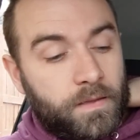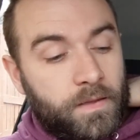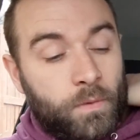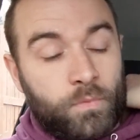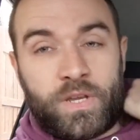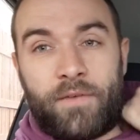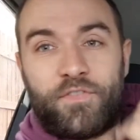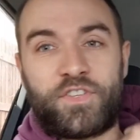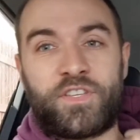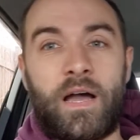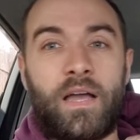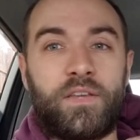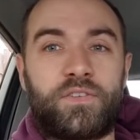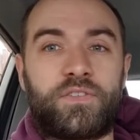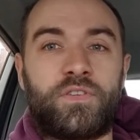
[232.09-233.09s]
It was
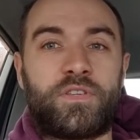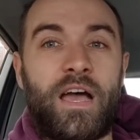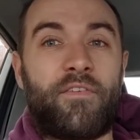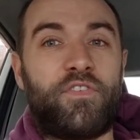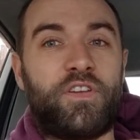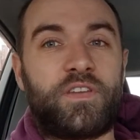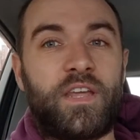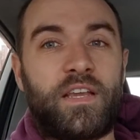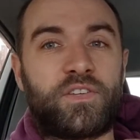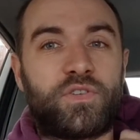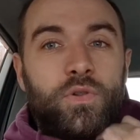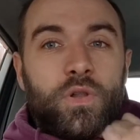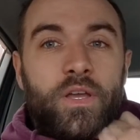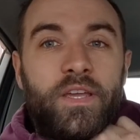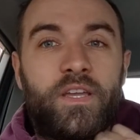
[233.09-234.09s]
advertised as having a
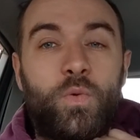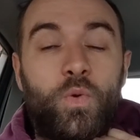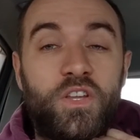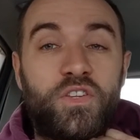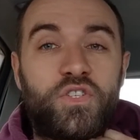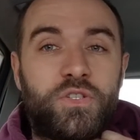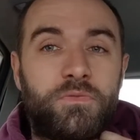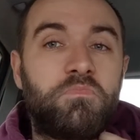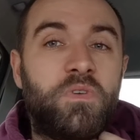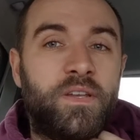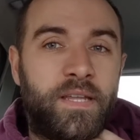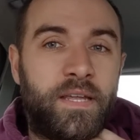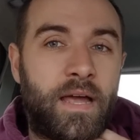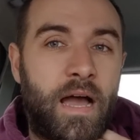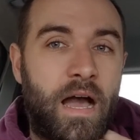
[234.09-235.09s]
diesel leak, which it
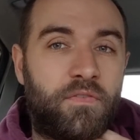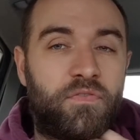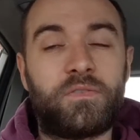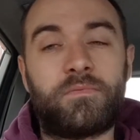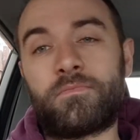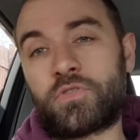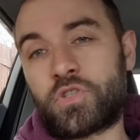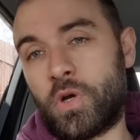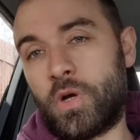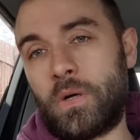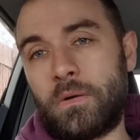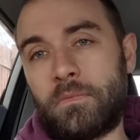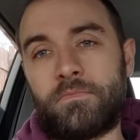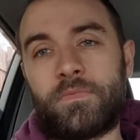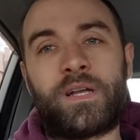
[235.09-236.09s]
did have,
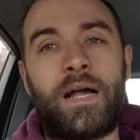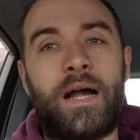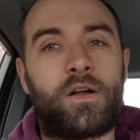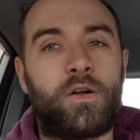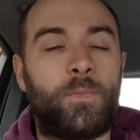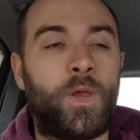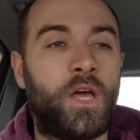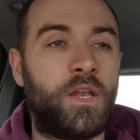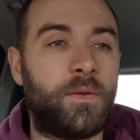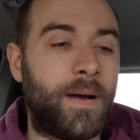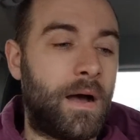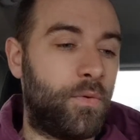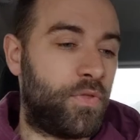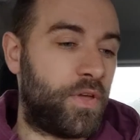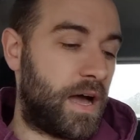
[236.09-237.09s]
so can't complain
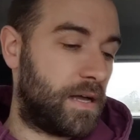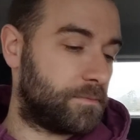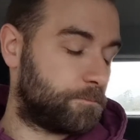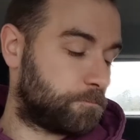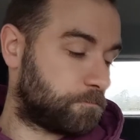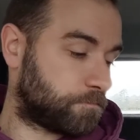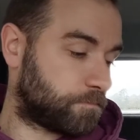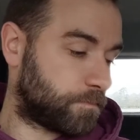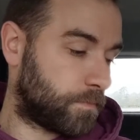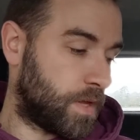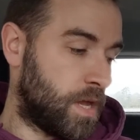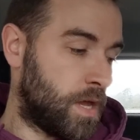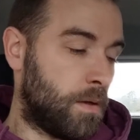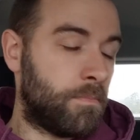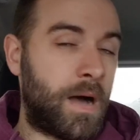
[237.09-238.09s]
about that.
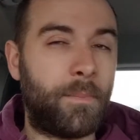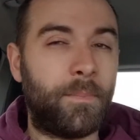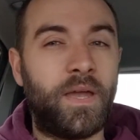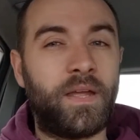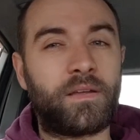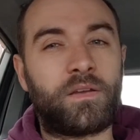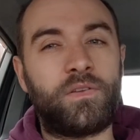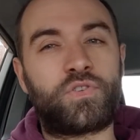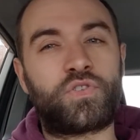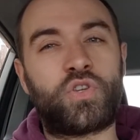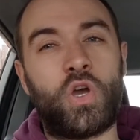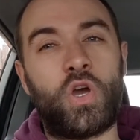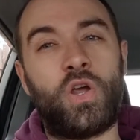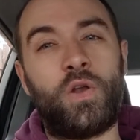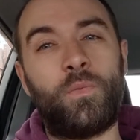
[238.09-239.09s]
My main
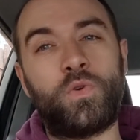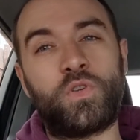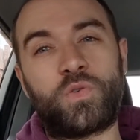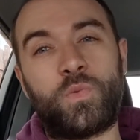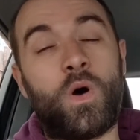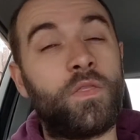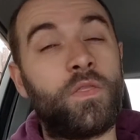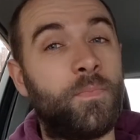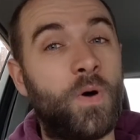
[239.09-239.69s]
concern was what the